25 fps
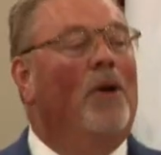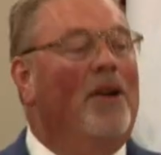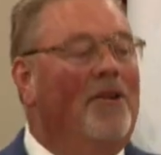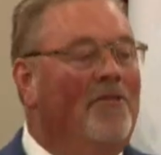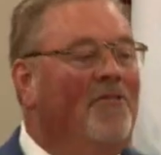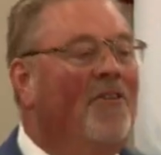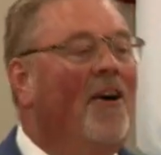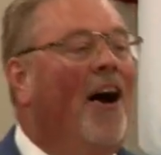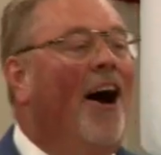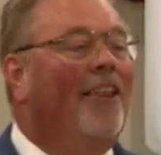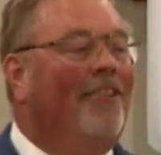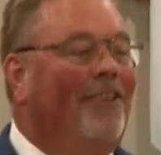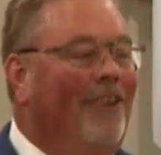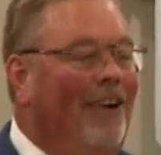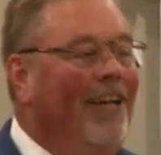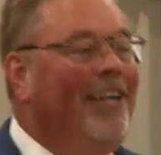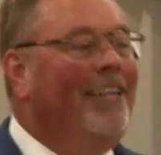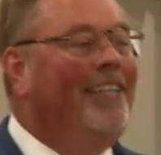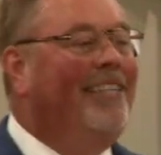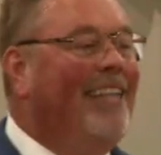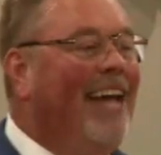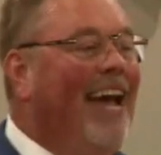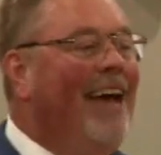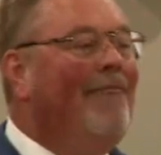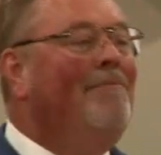when the Father
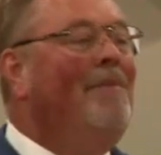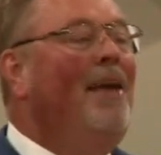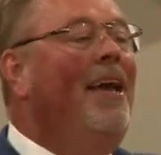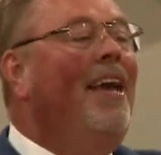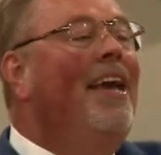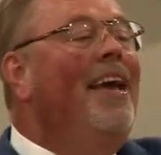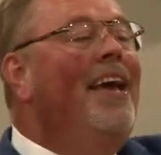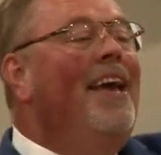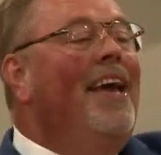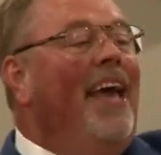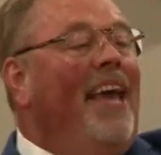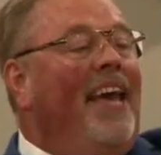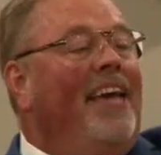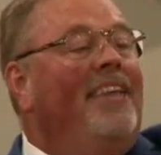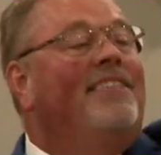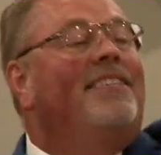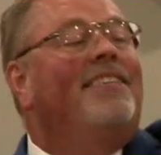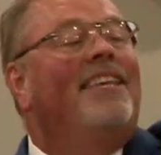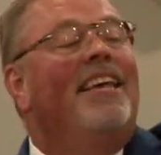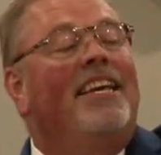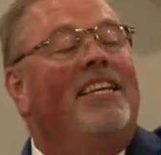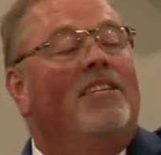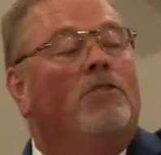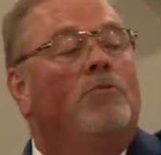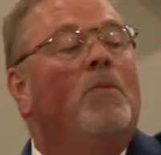looks at me, he
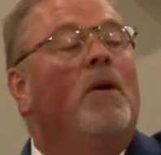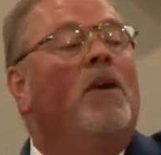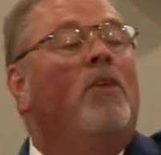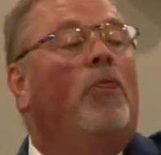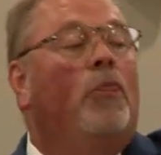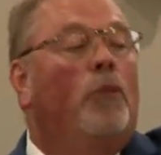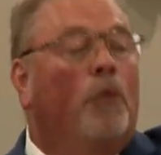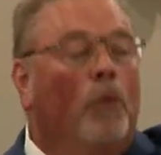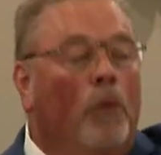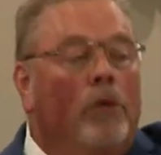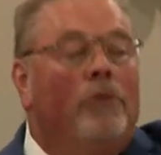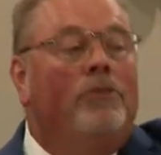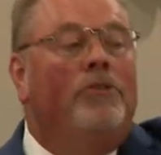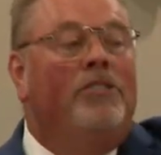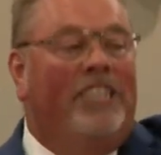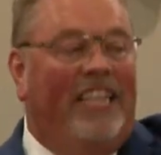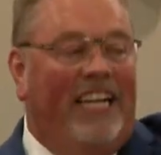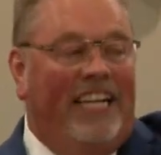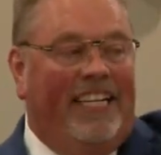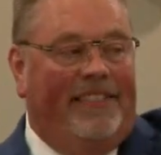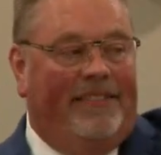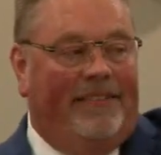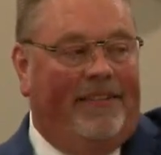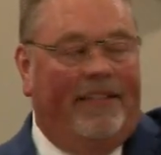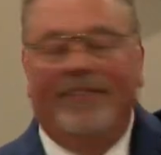sees me through
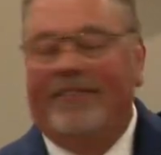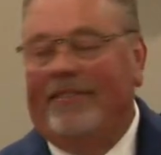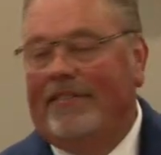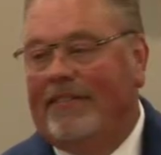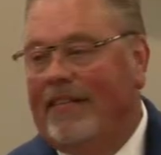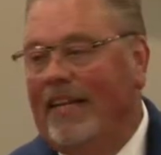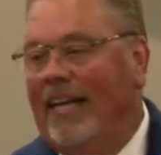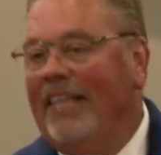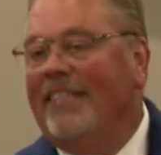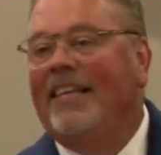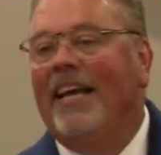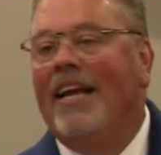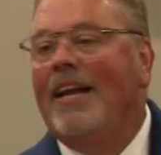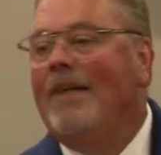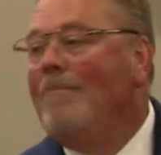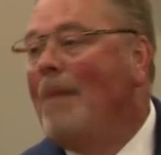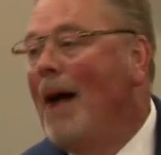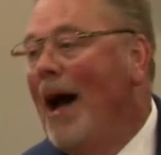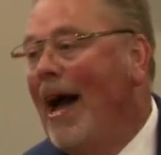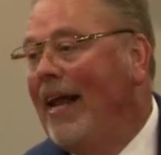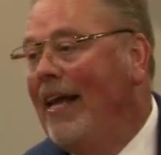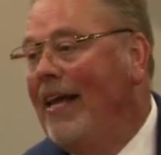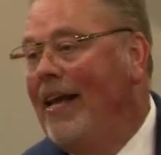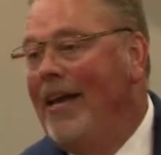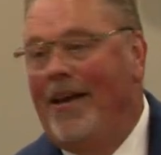Jesus. Is
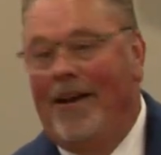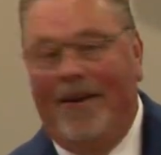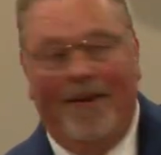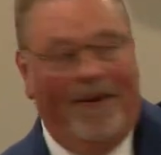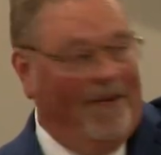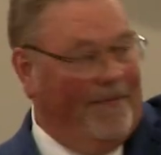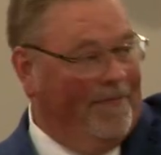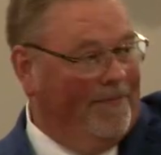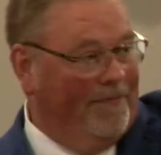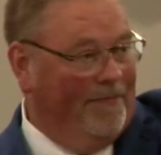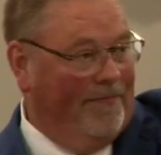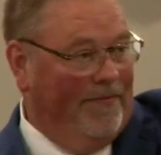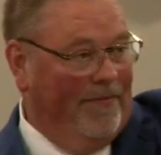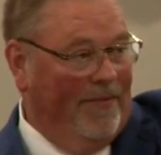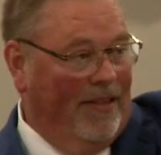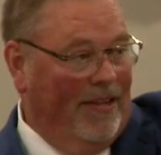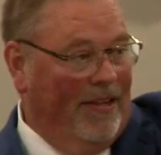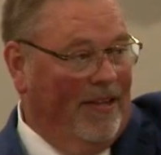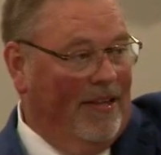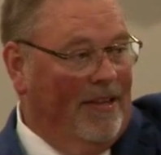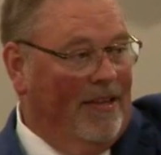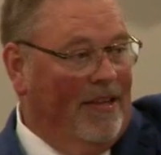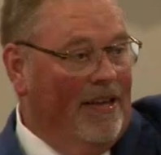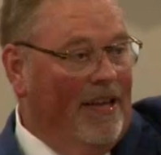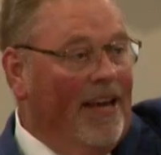anybody here?
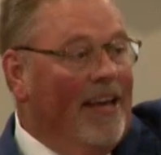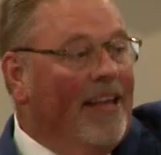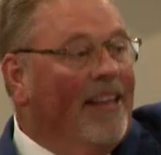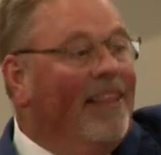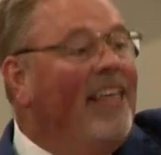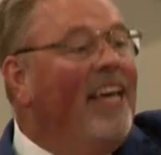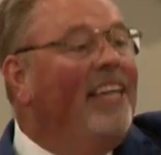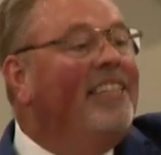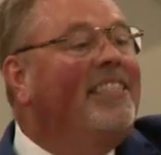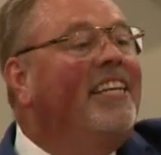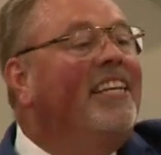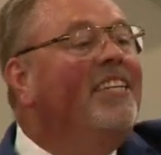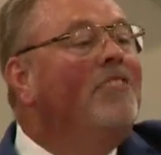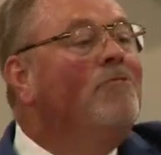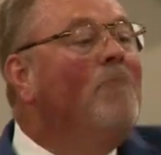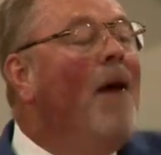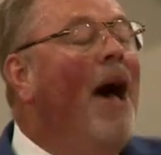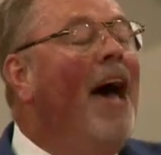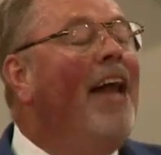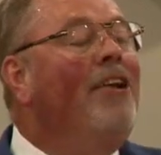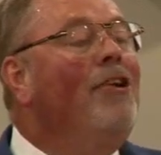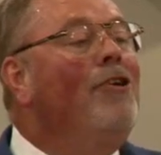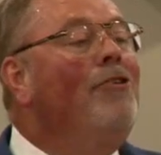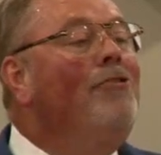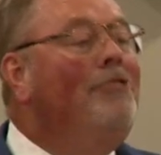This is
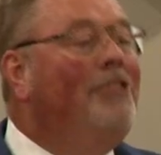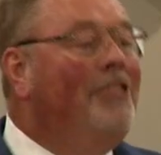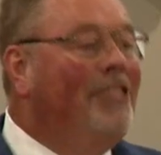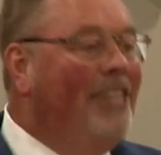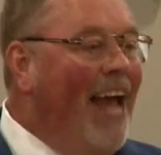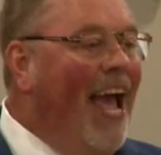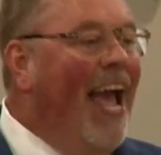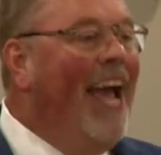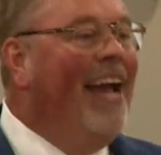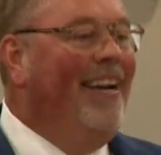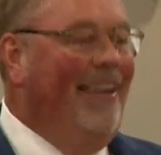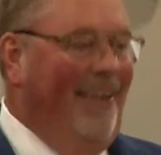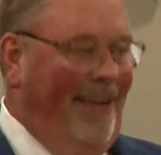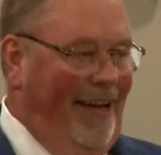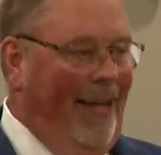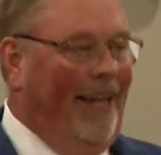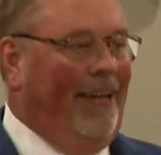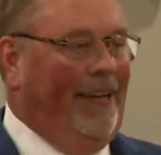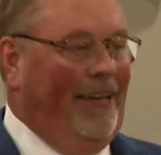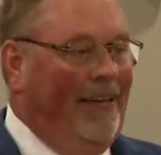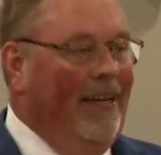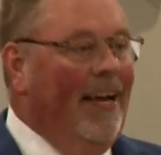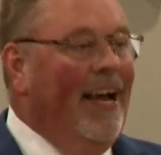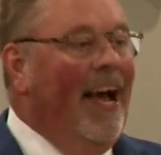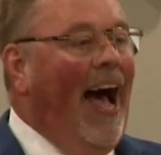my new standing.
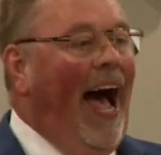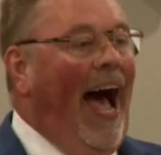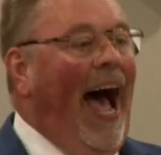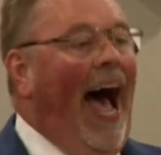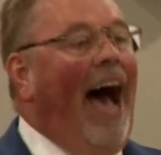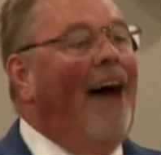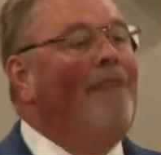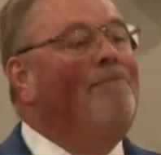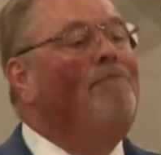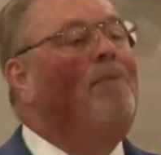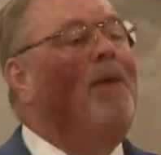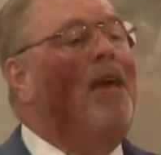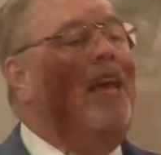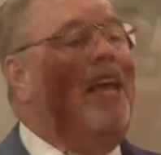I've